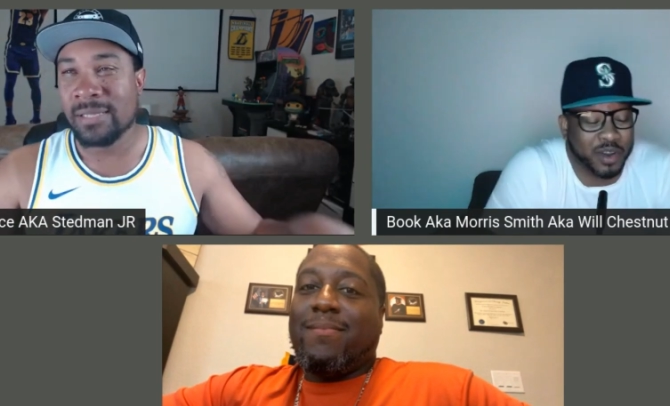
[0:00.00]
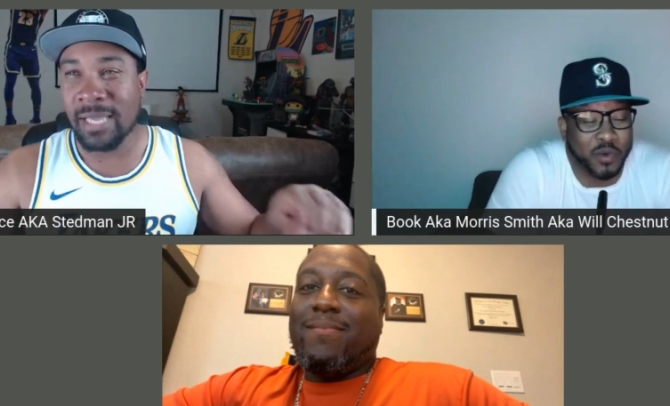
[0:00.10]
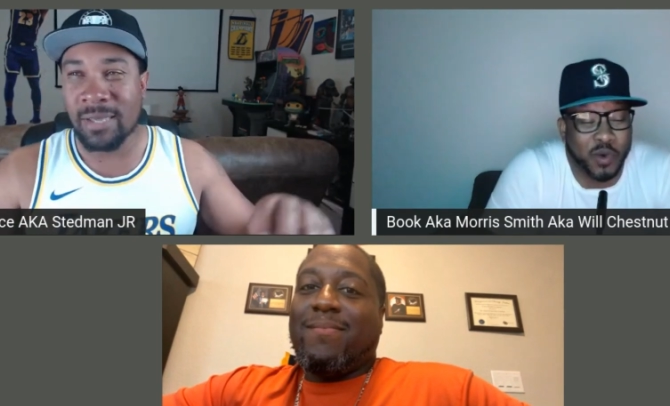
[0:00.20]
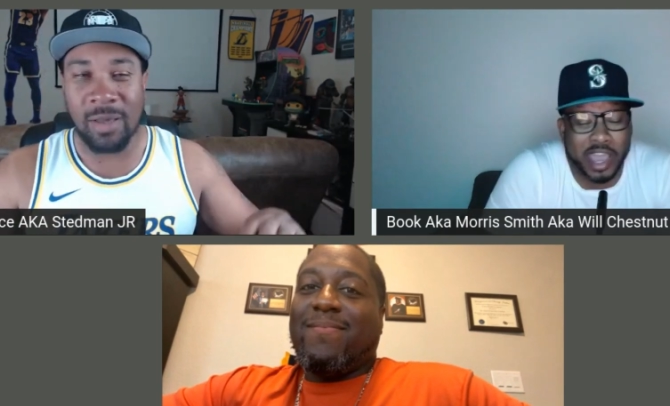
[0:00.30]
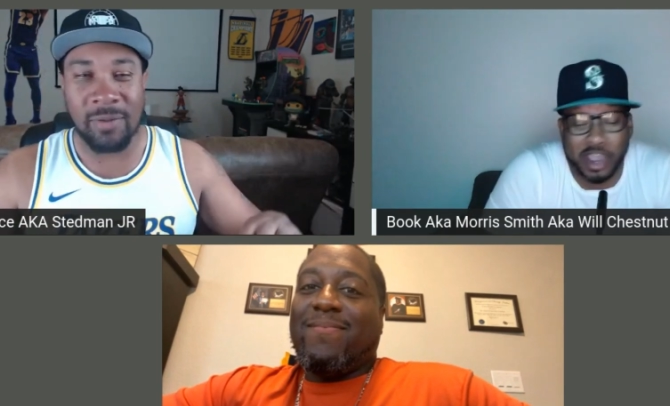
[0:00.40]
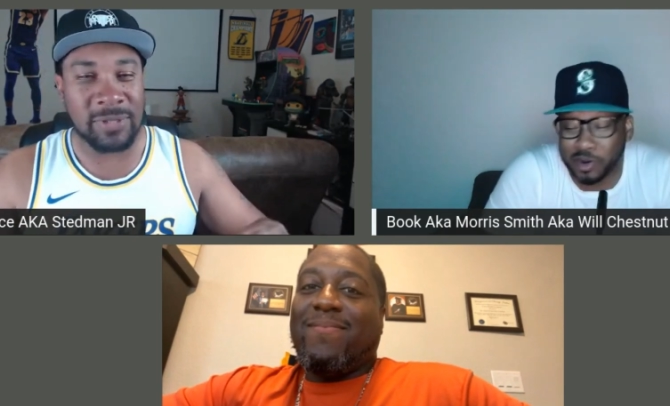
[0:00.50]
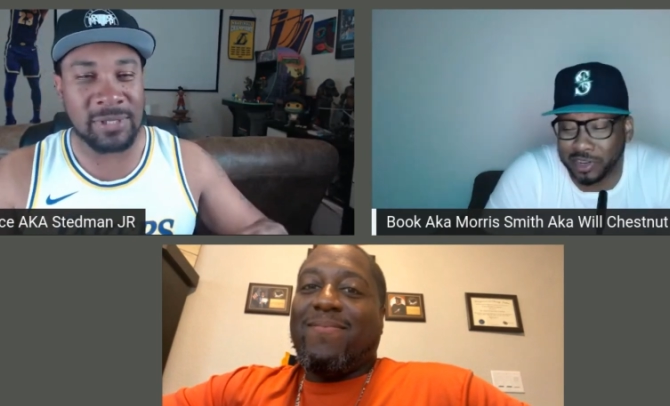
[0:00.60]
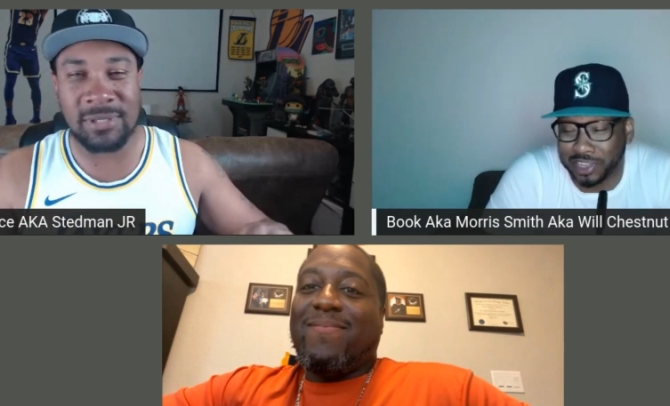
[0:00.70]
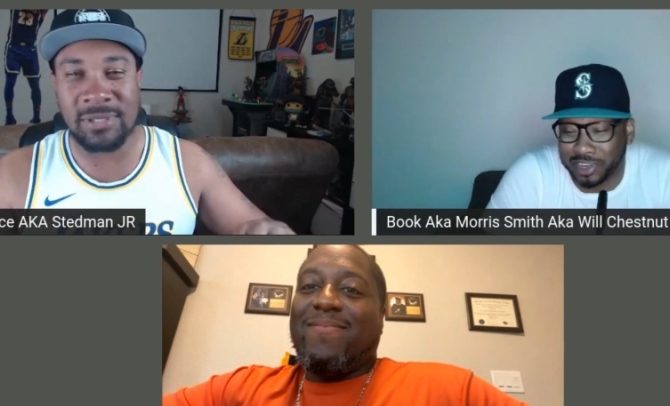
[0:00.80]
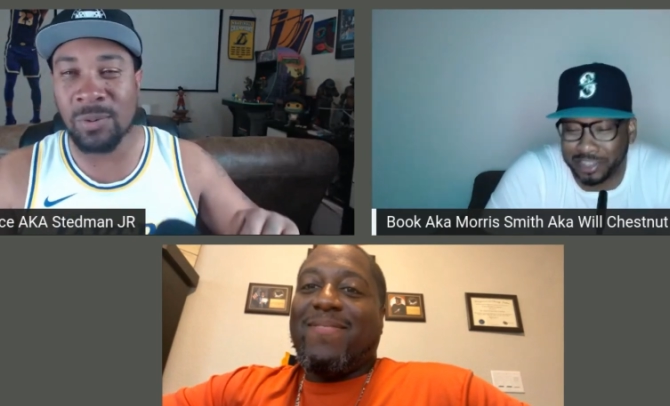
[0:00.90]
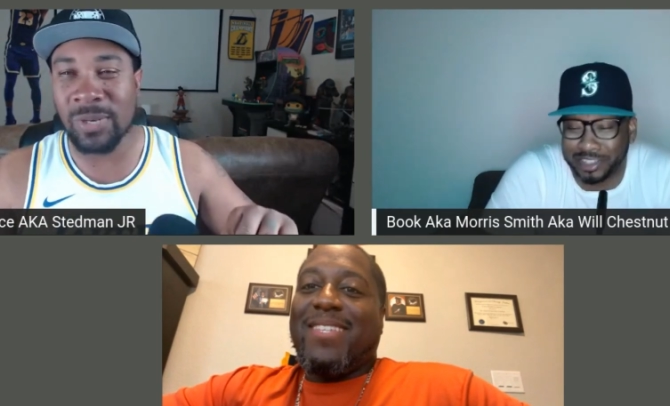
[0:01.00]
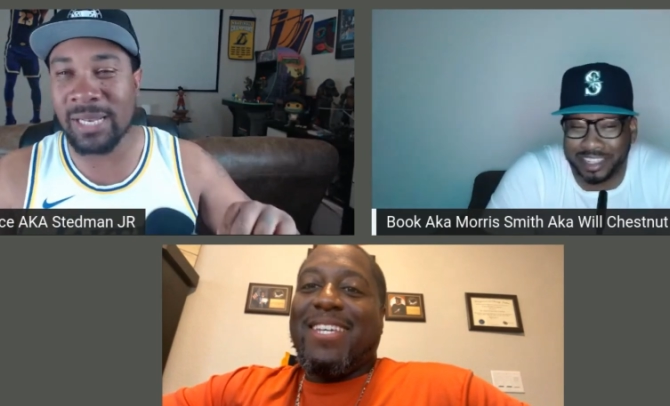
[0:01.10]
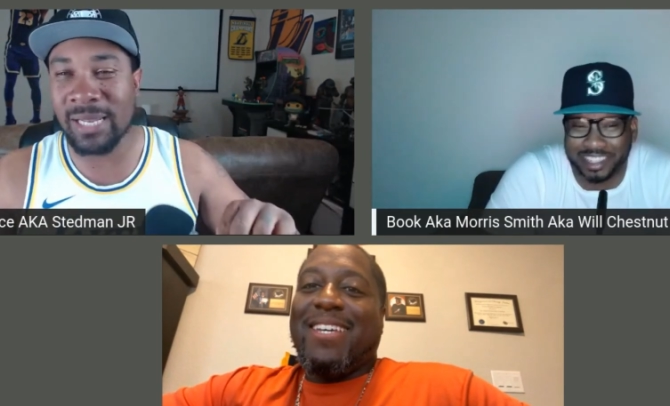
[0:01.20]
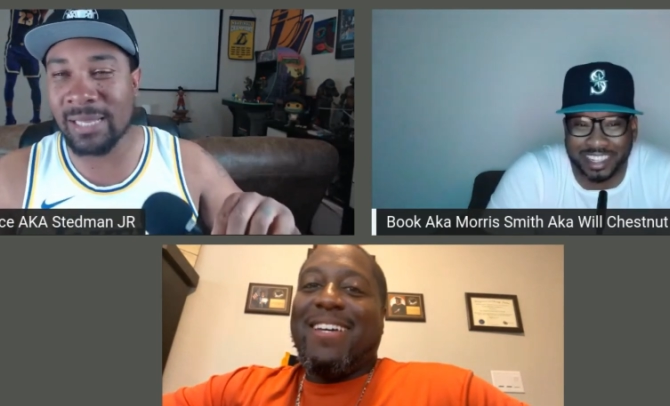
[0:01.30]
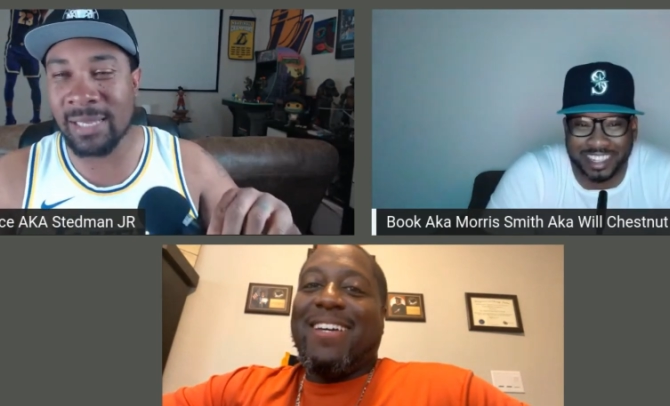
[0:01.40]
Speaker 1: thank y'all for
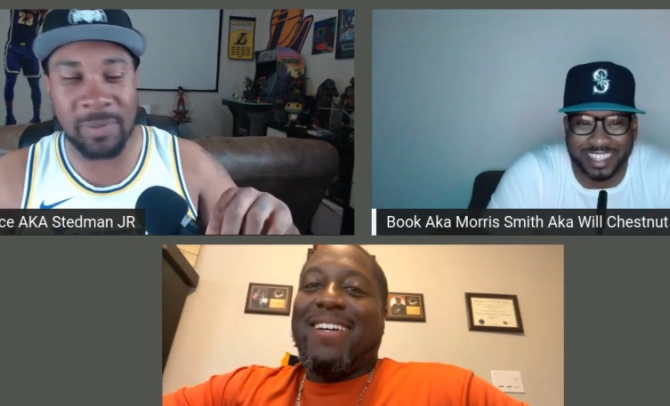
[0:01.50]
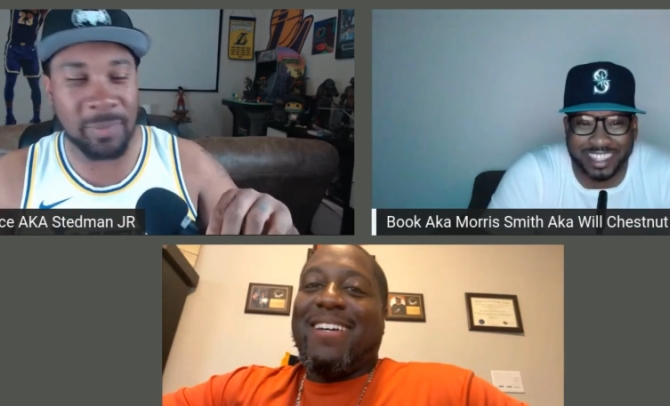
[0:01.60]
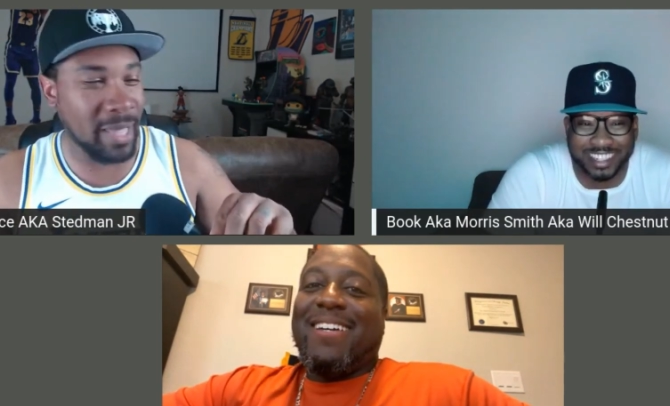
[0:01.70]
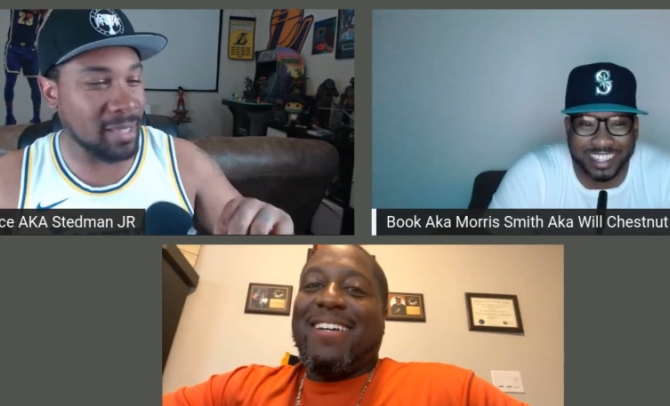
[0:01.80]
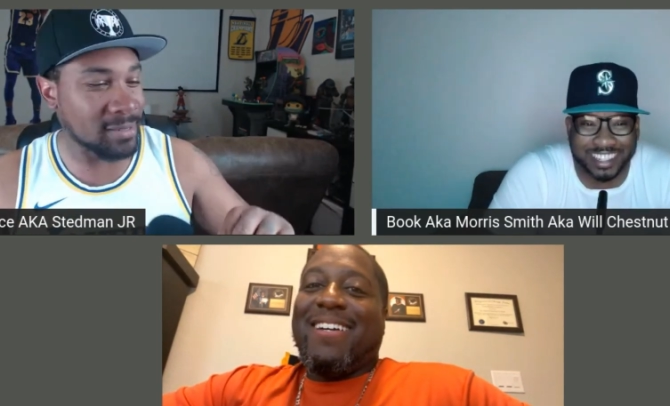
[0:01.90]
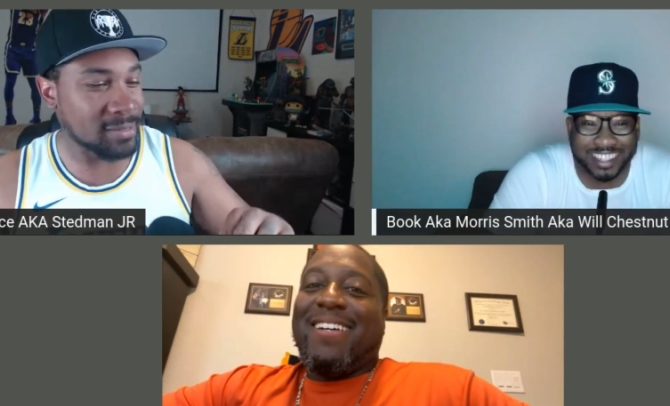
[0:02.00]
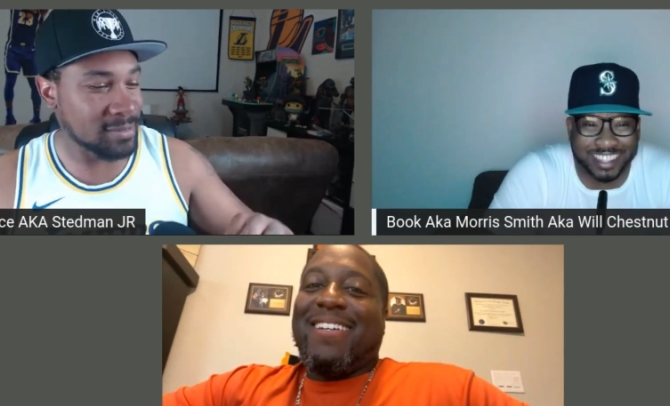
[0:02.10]
tuning in here, man.